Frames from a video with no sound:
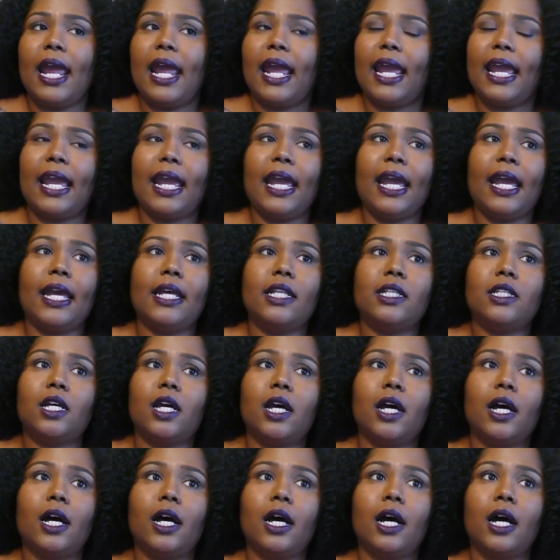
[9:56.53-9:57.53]
And
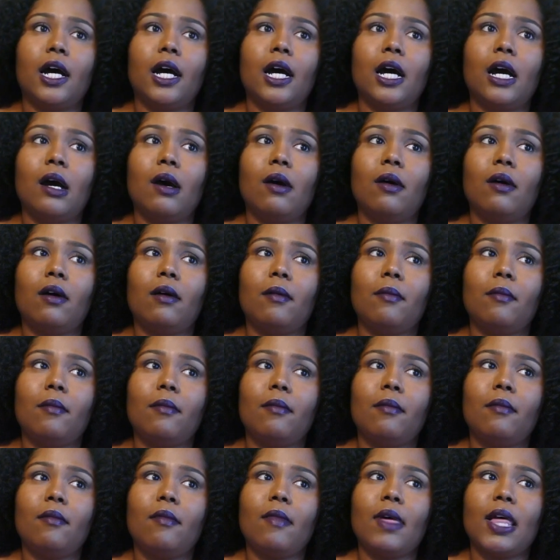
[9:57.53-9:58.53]

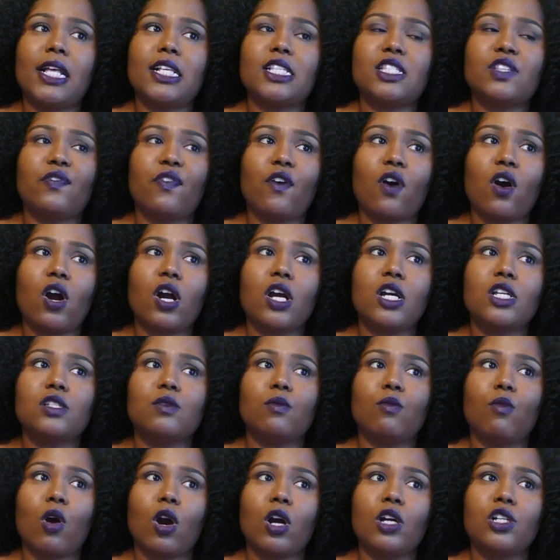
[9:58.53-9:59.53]
as far as
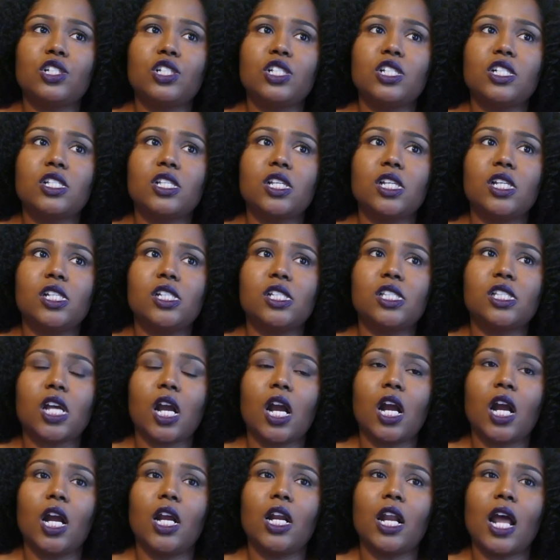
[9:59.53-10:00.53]
March is
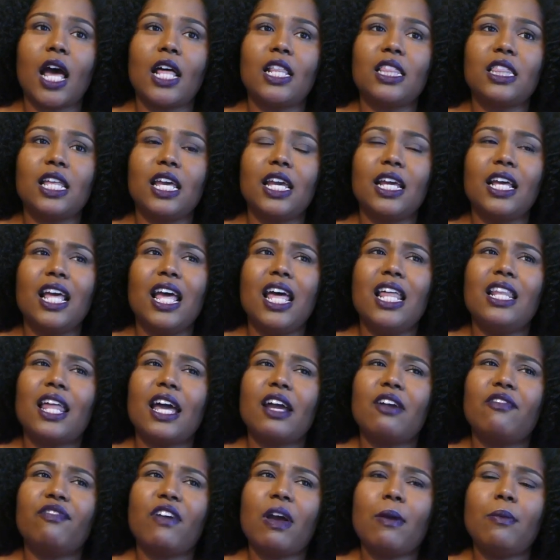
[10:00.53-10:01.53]
concerned, I think
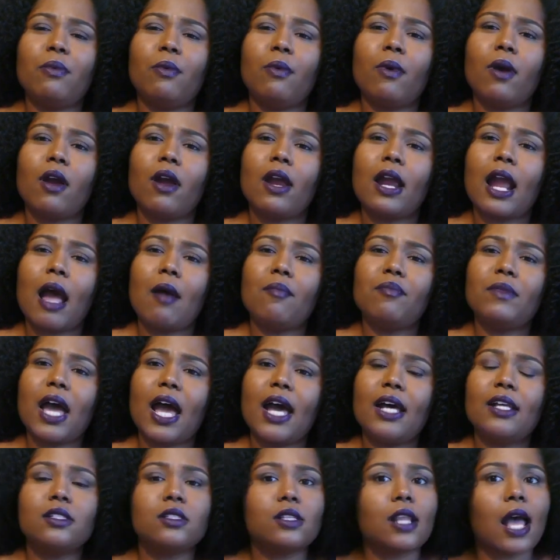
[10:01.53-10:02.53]
like February, I'm not